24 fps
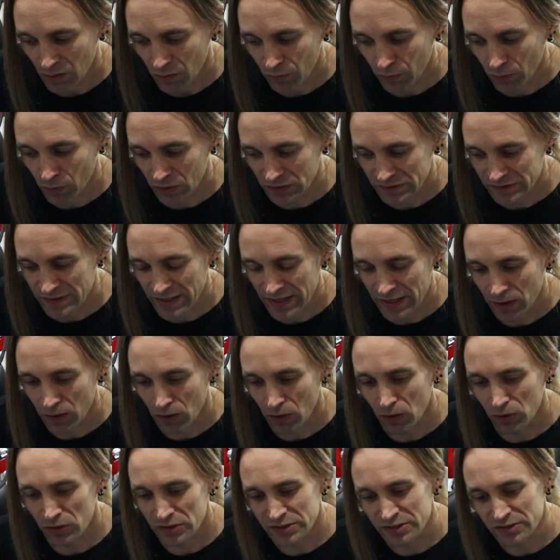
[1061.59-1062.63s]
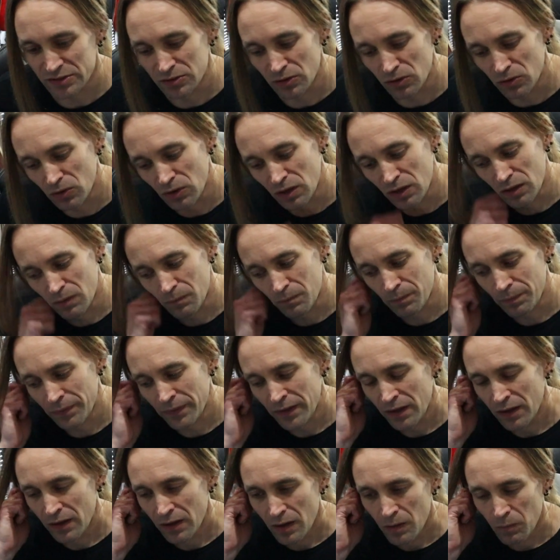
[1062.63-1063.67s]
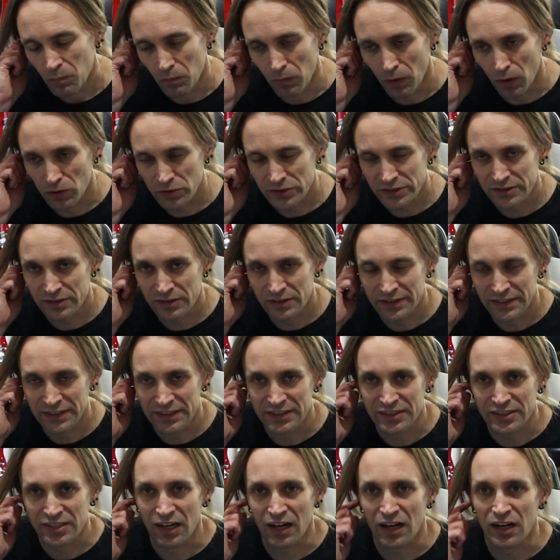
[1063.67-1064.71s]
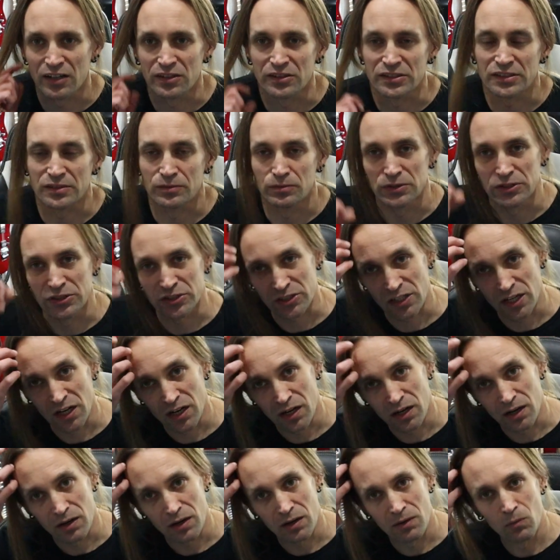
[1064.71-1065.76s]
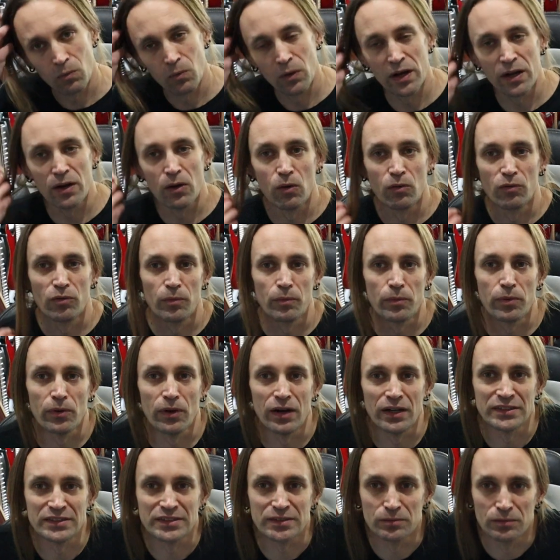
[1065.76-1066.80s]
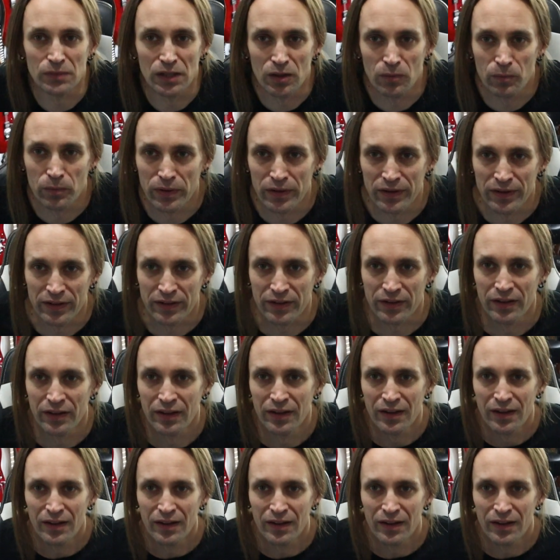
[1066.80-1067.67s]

Of course, there are also mostly guitars which are way overpriced in my opinion.